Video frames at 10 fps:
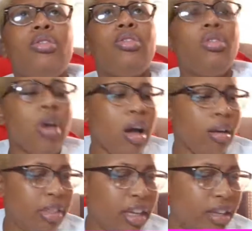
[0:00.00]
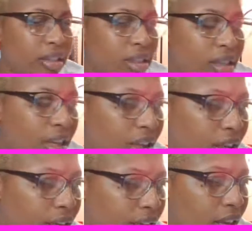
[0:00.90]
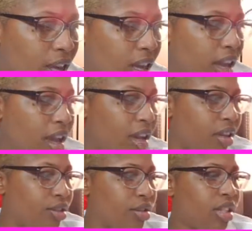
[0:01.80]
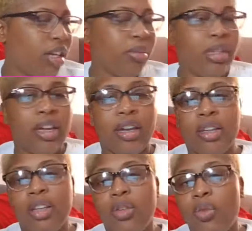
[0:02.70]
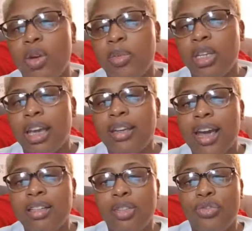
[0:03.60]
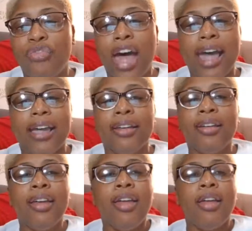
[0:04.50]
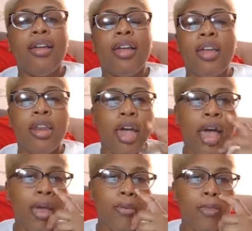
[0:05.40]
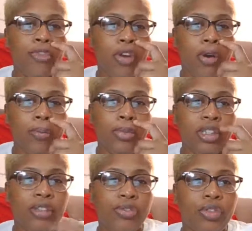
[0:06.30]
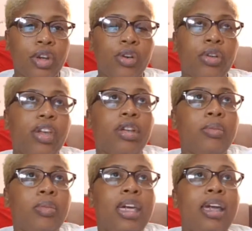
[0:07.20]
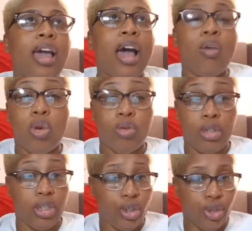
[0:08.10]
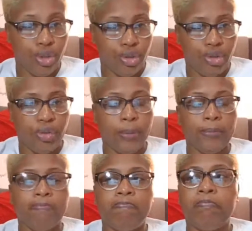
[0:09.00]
You do all this and you sit up there, and then women, they like to fight. And I'm a firm believer, don't hit me, I won't hit you.